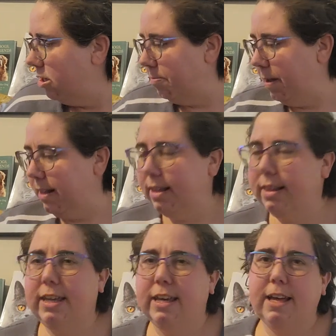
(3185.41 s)
So
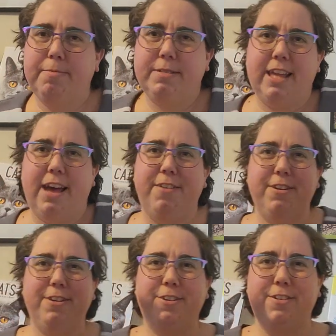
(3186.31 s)
basically it comes down
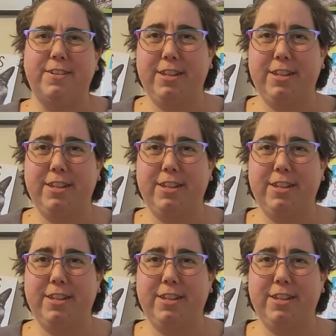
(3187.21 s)
to